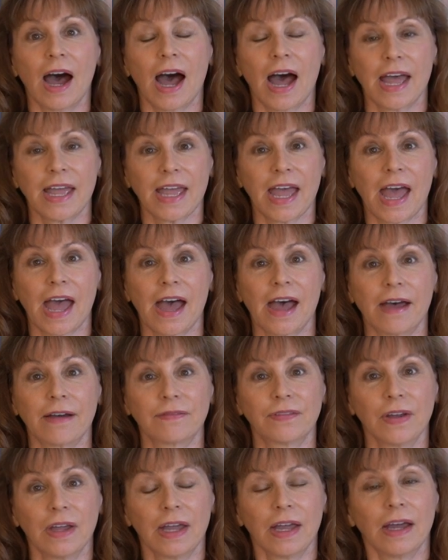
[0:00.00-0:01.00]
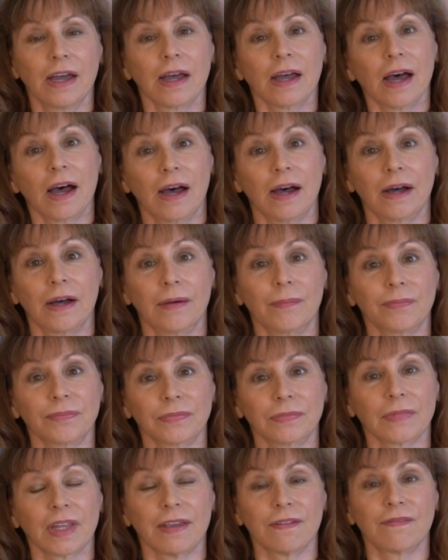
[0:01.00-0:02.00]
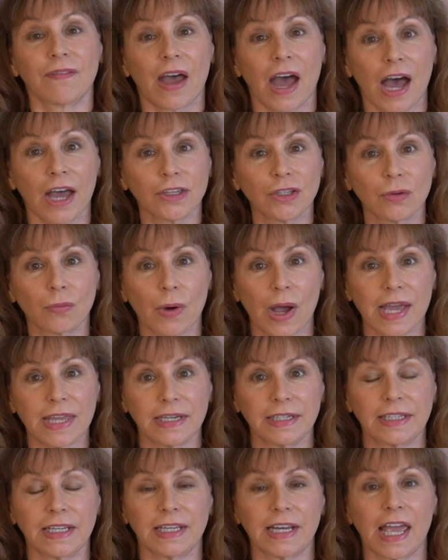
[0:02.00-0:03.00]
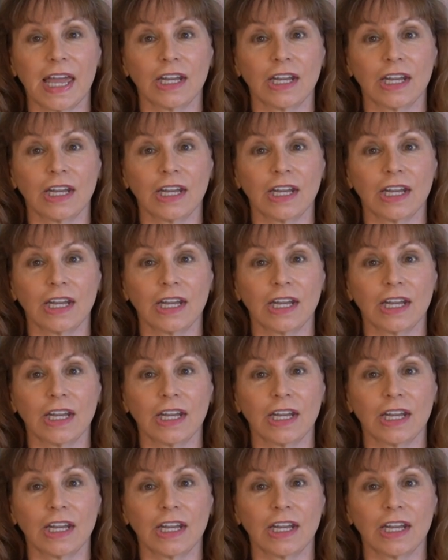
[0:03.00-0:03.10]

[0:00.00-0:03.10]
I have evaluated it